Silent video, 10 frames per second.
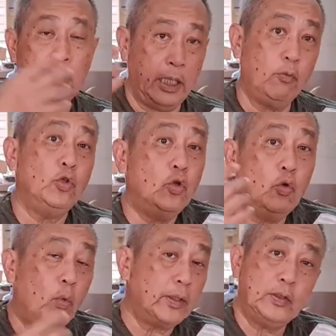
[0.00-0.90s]
They will know
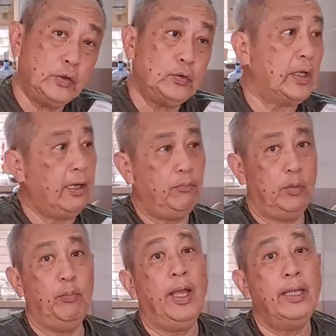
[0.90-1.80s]
what to do. I have
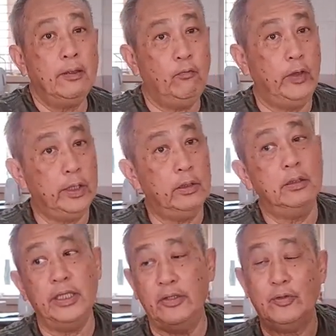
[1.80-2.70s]
prepared a
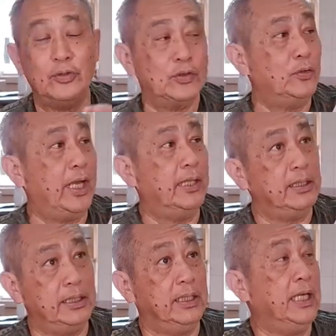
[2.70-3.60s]
will, you know, so that
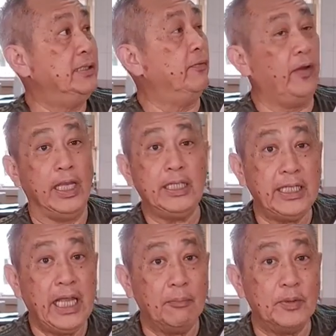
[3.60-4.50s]
in case of
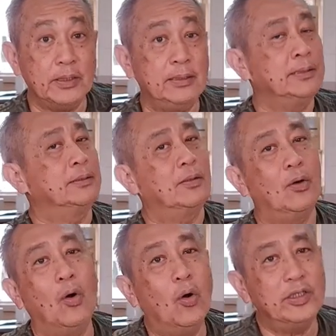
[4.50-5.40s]
anything happen,
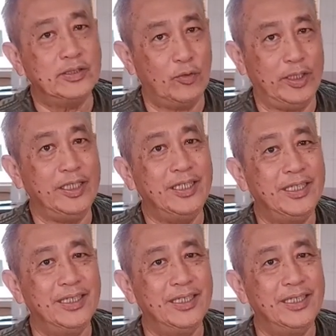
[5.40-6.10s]
all is ready.